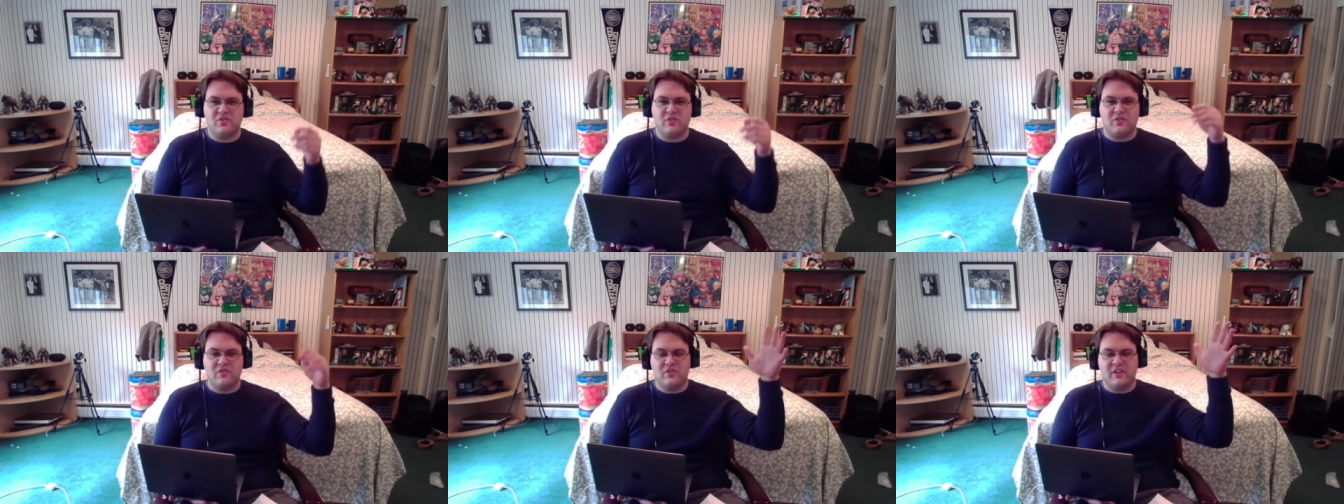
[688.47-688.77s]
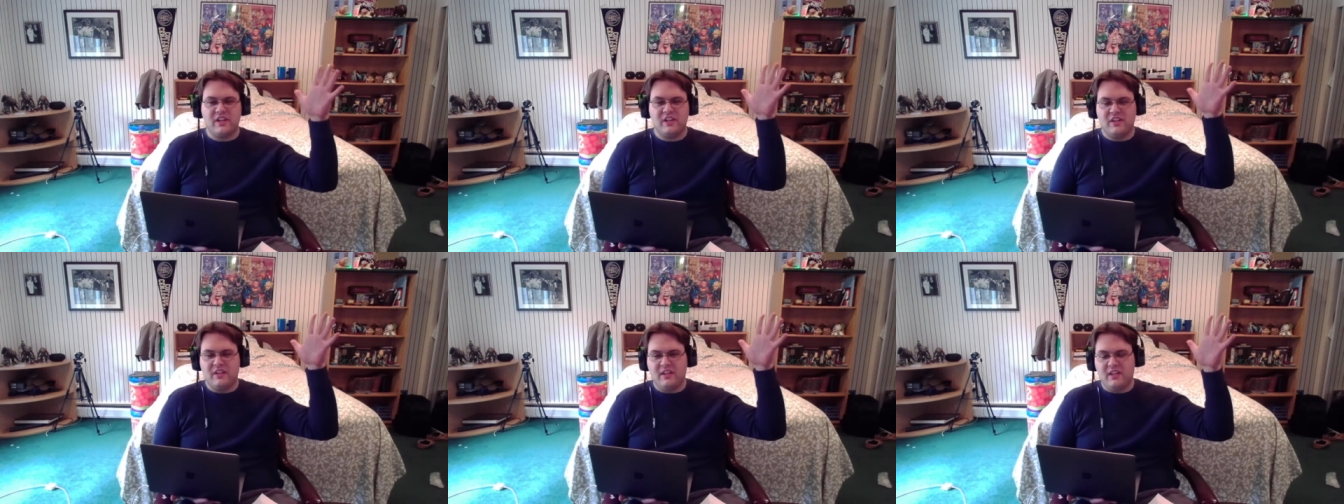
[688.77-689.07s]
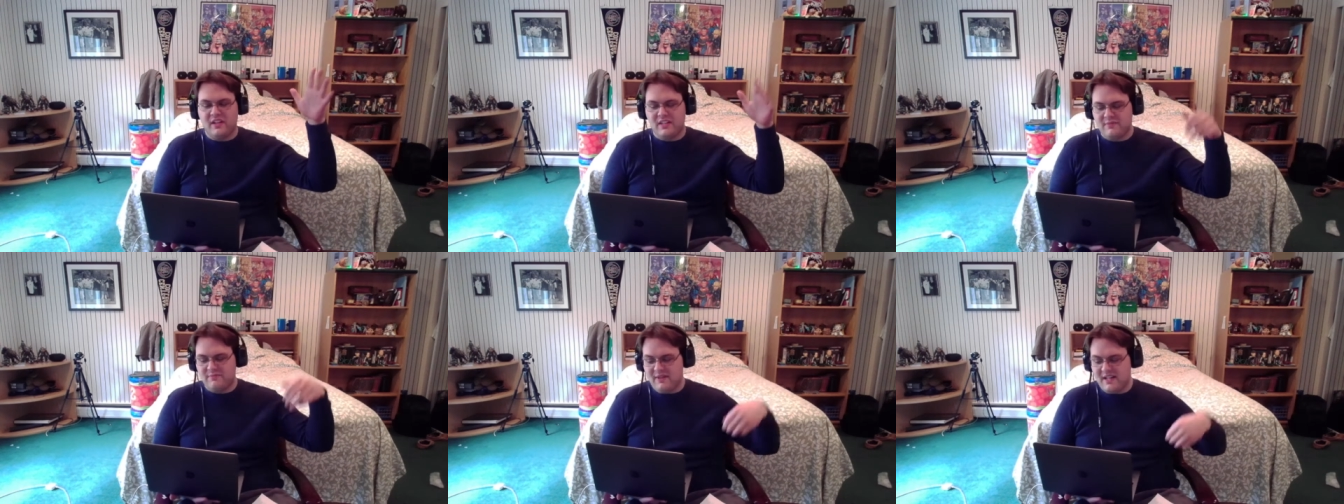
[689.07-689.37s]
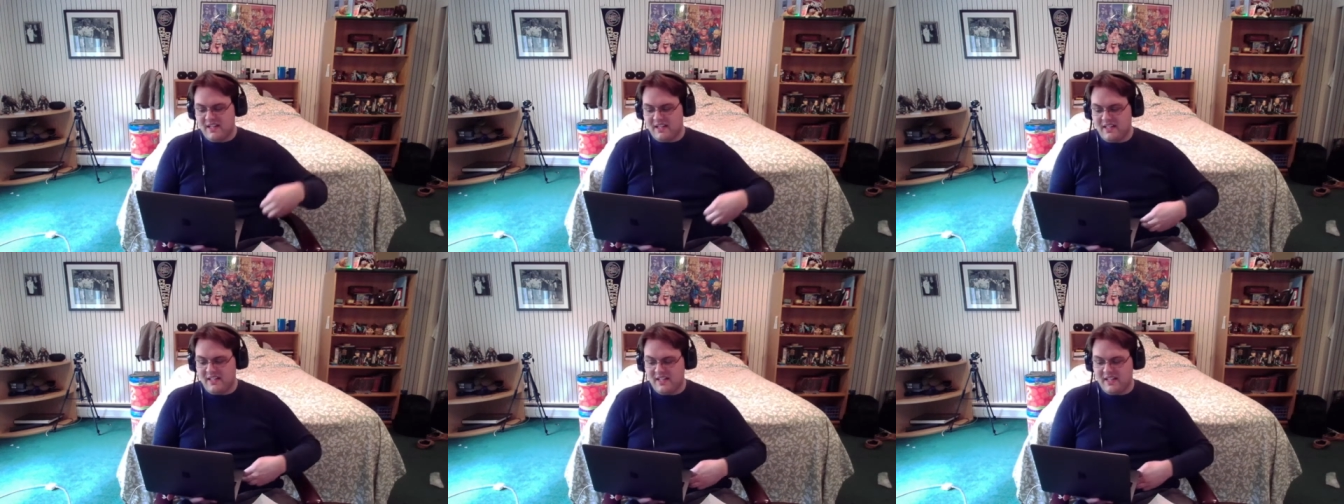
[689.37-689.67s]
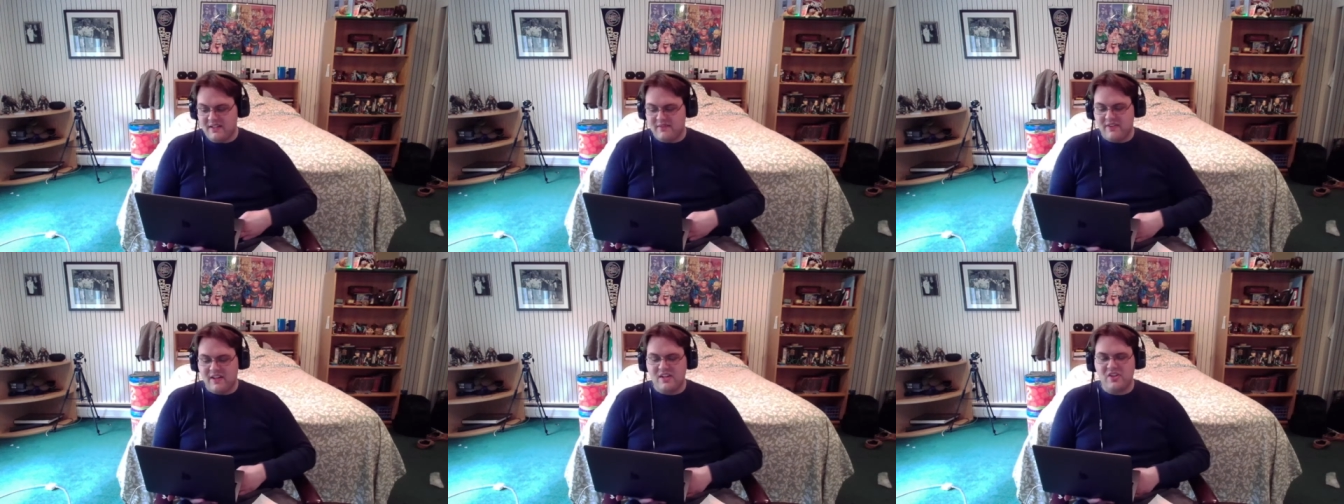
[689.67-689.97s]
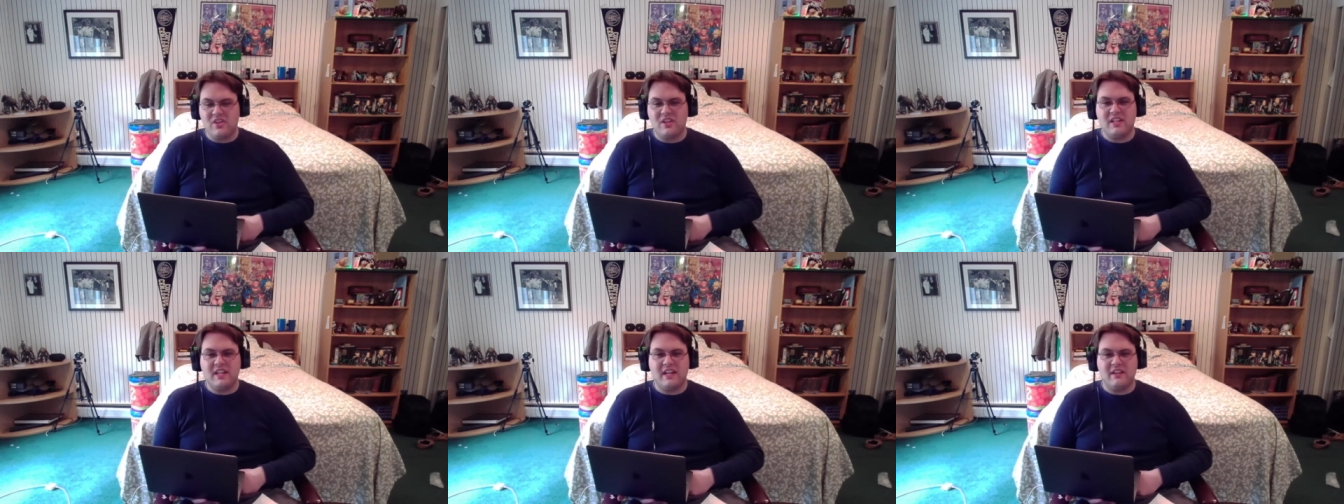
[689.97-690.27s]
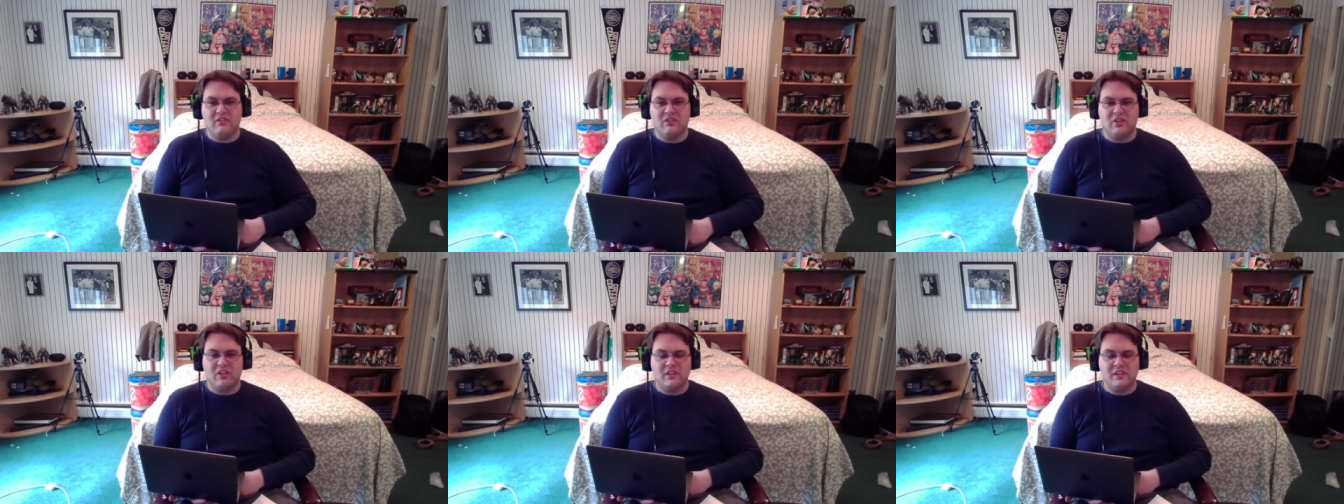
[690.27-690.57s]
trying to expand the invasion
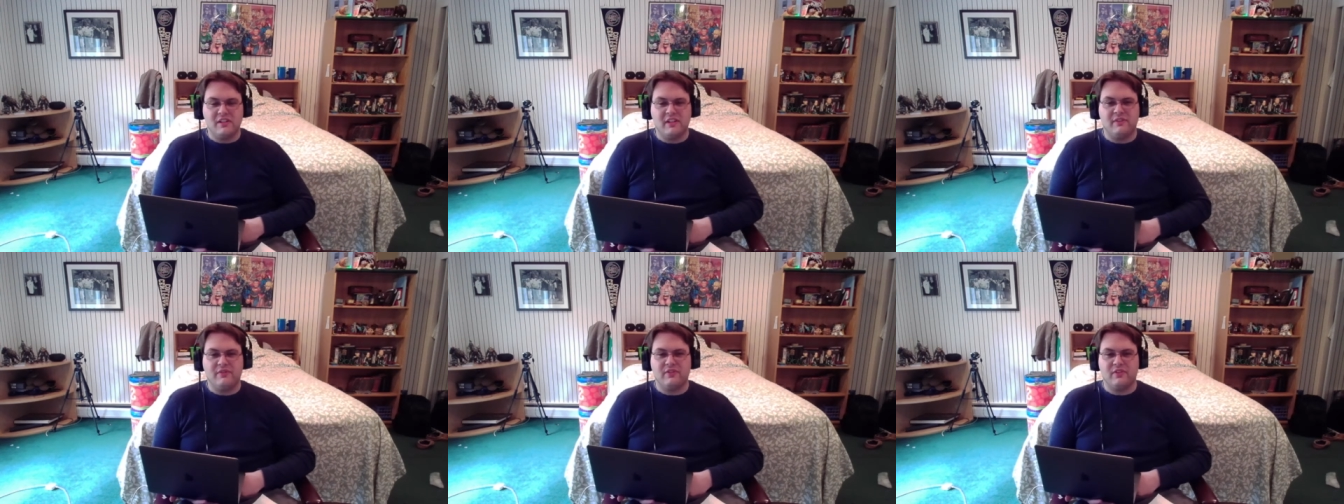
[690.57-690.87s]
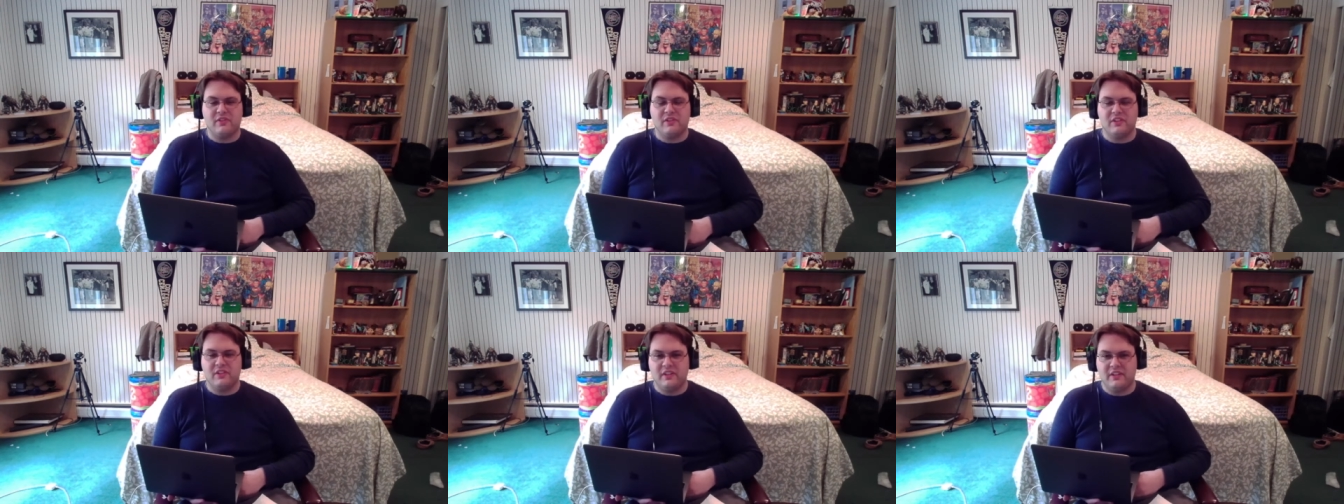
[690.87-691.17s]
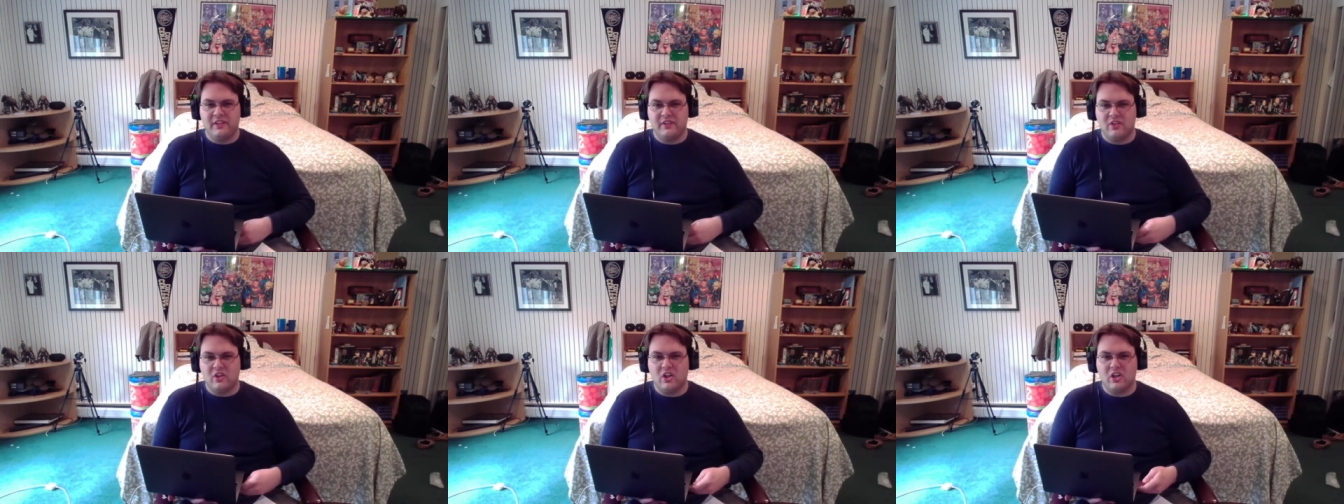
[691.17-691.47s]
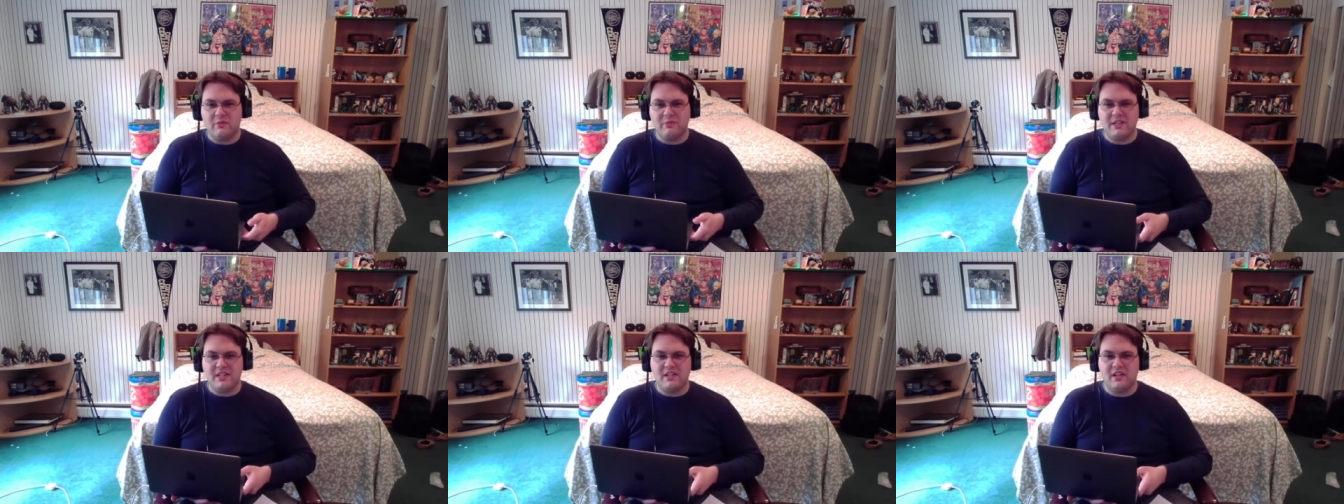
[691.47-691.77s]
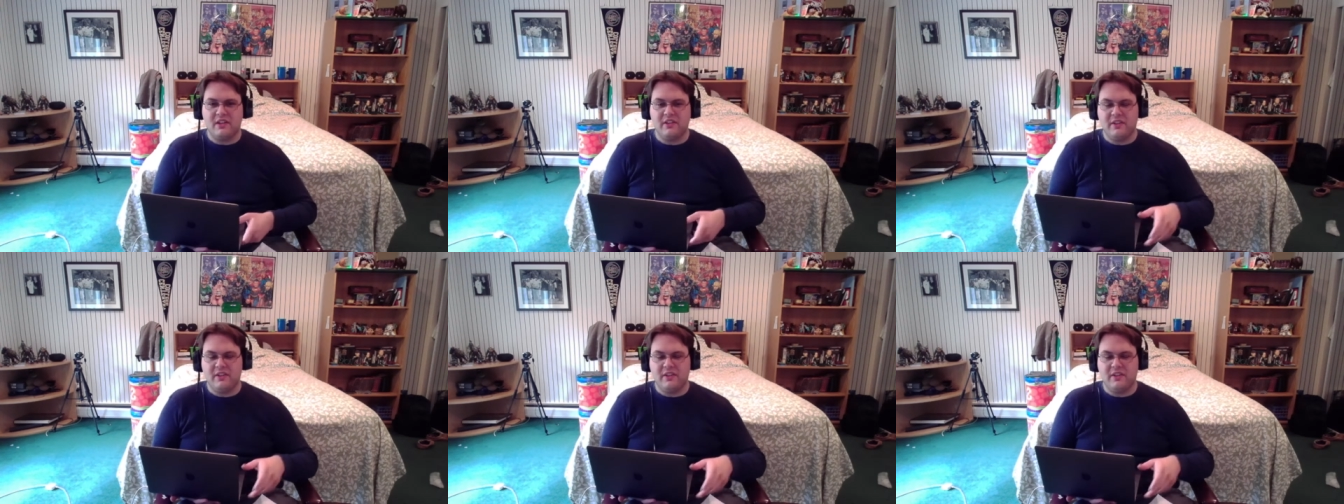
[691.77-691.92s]
gate long enough for their army,